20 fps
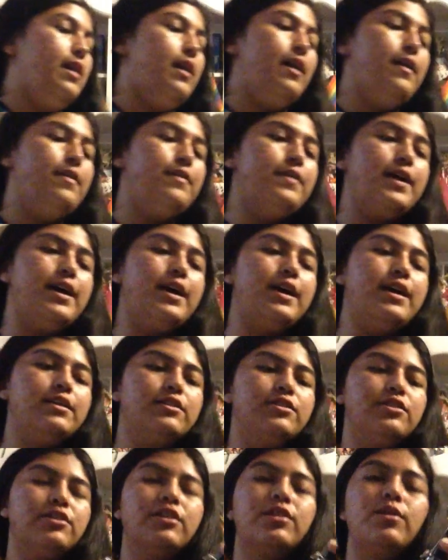And
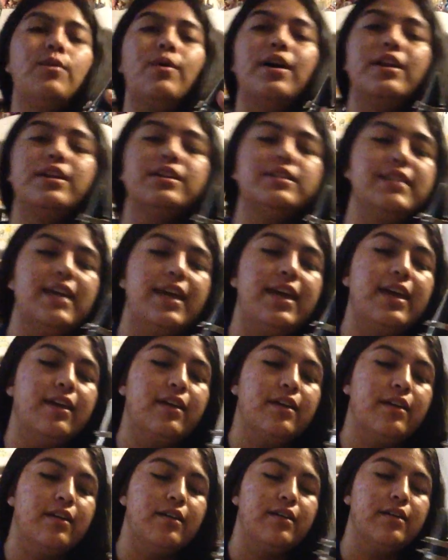then you're going to want to
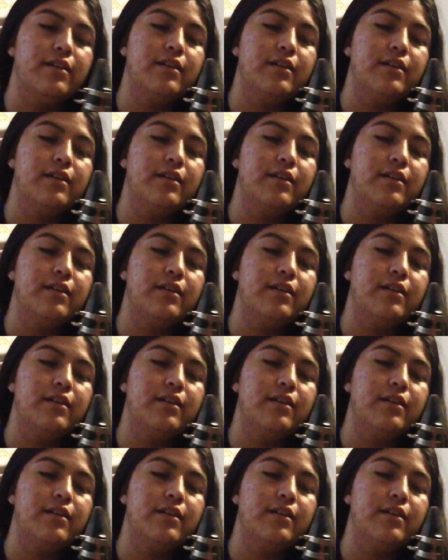take